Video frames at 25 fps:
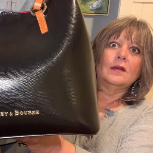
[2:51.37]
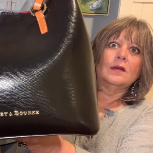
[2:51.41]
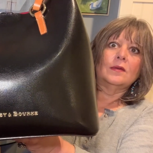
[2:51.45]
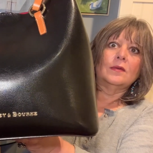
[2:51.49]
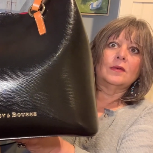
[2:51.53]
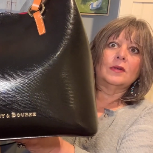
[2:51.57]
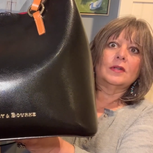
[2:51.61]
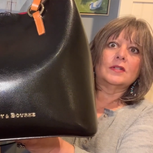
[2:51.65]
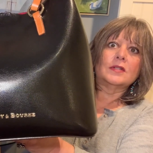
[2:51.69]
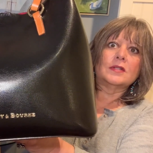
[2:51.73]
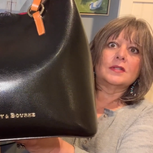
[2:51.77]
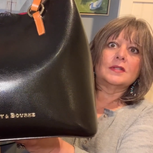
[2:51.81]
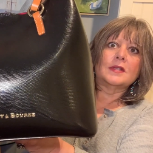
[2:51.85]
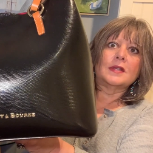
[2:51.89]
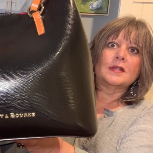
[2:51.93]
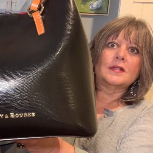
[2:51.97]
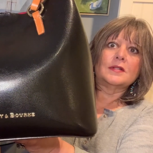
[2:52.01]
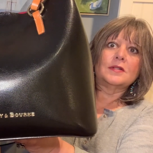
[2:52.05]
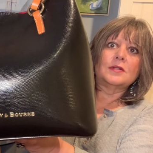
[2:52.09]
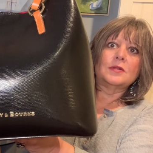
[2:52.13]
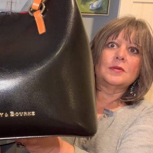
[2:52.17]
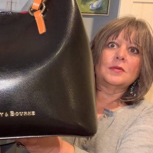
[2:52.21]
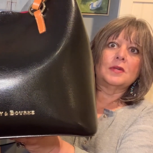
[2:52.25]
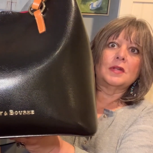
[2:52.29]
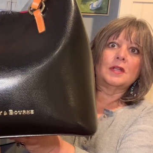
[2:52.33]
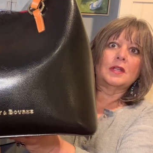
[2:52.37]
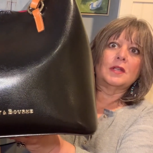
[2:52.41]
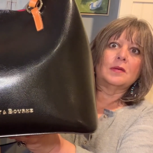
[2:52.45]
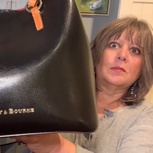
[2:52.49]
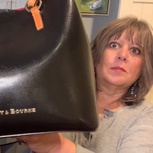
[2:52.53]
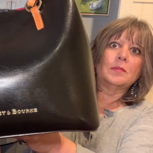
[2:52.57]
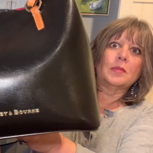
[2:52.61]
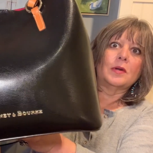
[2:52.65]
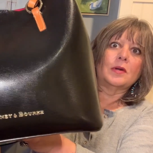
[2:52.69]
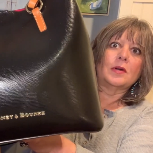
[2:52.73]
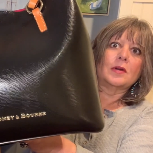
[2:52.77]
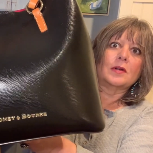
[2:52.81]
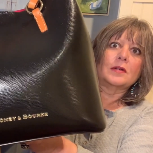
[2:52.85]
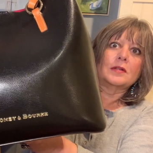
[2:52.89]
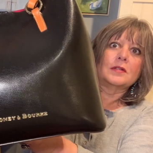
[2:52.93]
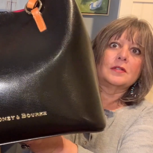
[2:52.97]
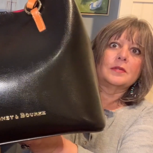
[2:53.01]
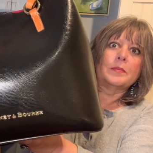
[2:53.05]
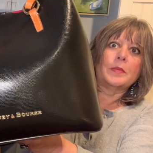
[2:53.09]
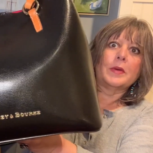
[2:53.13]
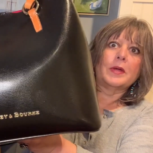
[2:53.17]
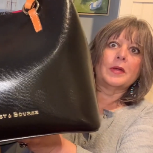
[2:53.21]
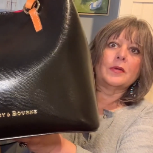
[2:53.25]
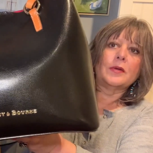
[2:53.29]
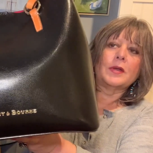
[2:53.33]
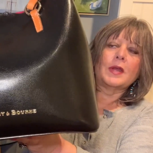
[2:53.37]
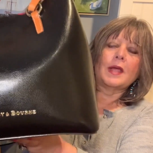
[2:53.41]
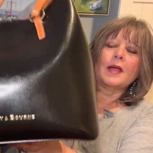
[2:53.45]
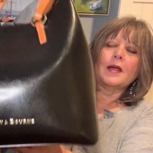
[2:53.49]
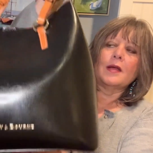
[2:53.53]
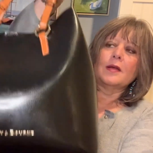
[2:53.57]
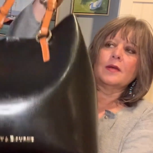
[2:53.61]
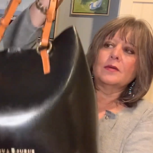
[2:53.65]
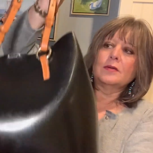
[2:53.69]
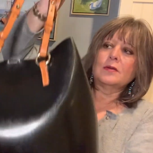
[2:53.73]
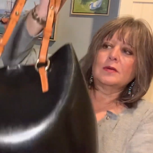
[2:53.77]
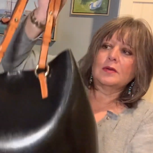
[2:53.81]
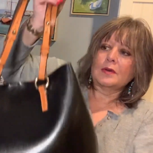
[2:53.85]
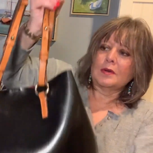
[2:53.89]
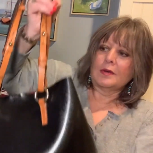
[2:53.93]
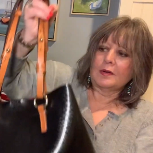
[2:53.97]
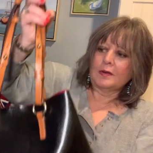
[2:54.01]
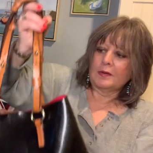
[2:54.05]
where it just says Dooney and Burke spelled out.